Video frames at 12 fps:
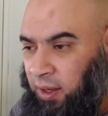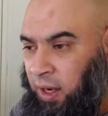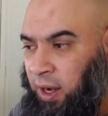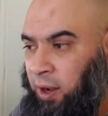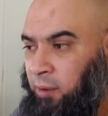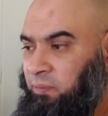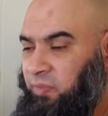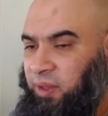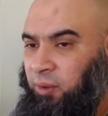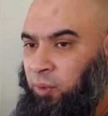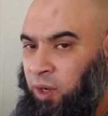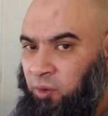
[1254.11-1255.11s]

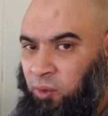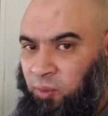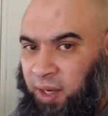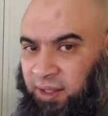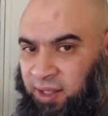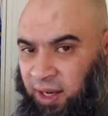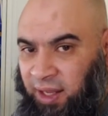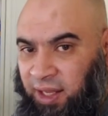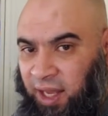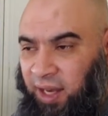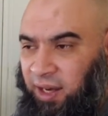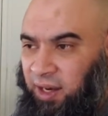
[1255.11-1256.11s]
Whatever weight that I
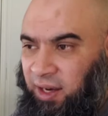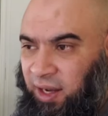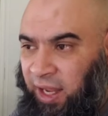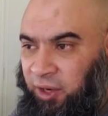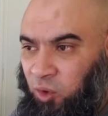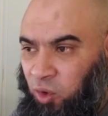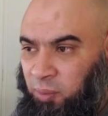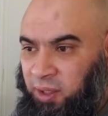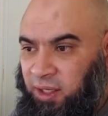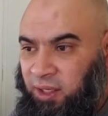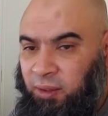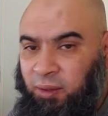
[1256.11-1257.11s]
get, I
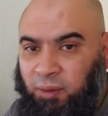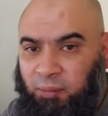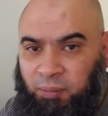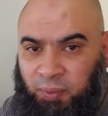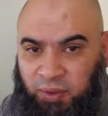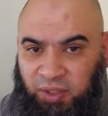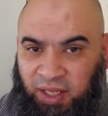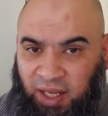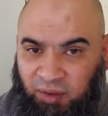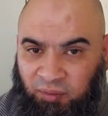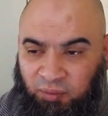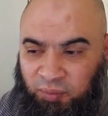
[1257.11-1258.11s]
normally put
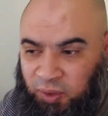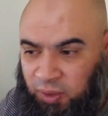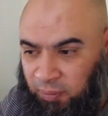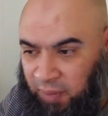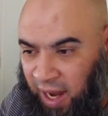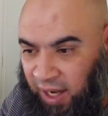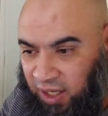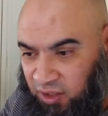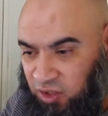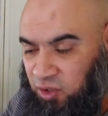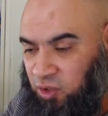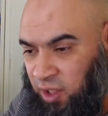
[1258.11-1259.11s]
the
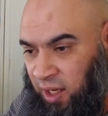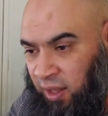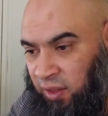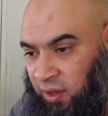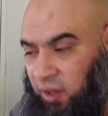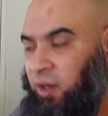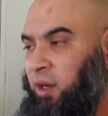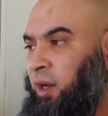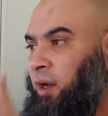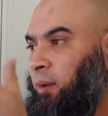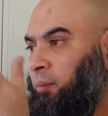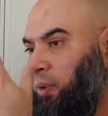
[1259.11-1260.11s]
package together,
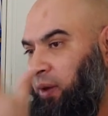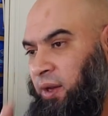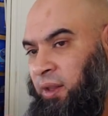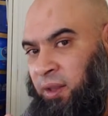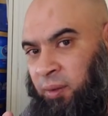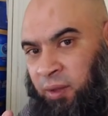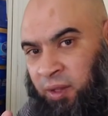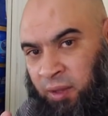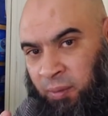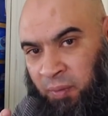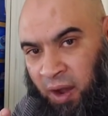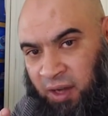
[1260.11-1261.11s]
put it in
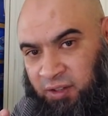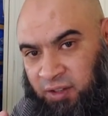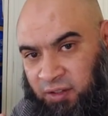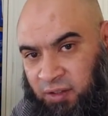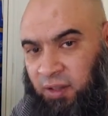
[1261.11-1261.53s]
the box,